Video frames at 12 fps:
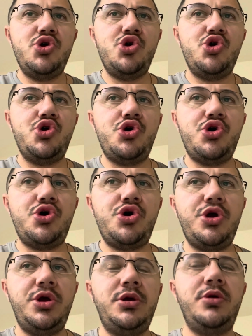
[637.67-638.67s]

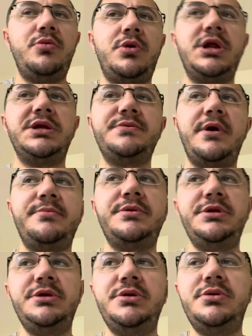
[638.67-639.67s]
What else we have to
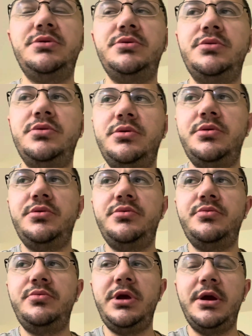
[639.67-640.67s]
do?
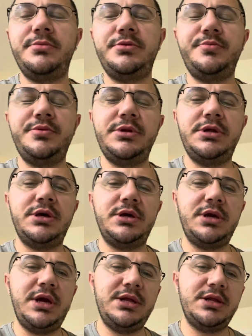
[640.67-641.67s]
We have to put
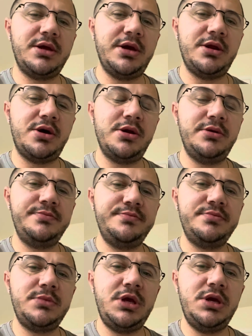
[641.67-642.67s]
the headlight on.
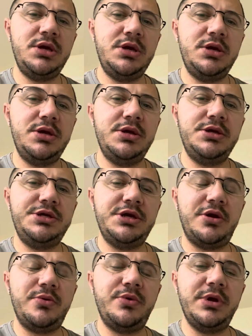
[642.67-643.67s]
Try
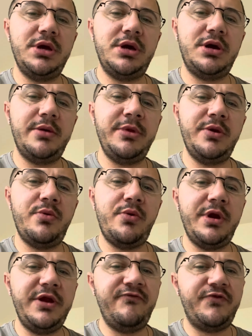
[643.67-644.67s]
to wait. We're
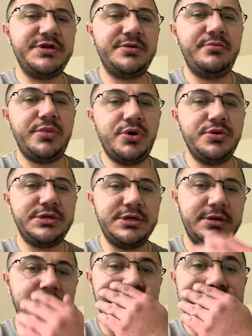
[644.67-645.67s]
waiting for some bolts
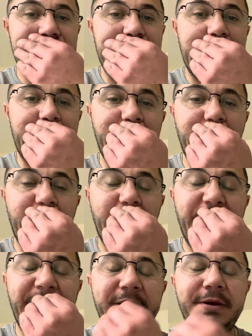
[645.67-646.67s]
and nuts
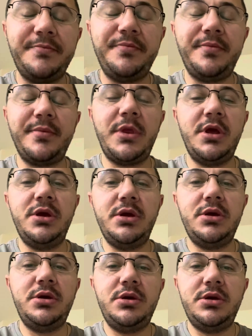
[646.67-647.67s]
for
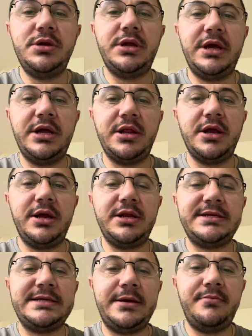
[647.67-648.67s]
the headlight
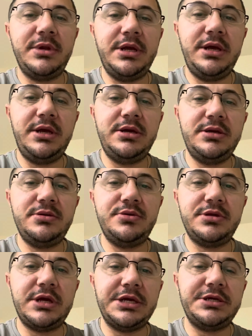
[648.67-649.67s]
assembly to
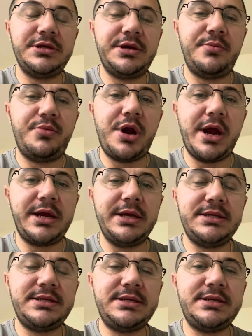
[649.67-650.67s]
attach it to the
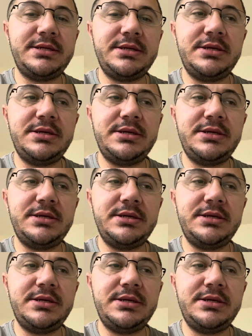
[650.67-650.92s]
brackets.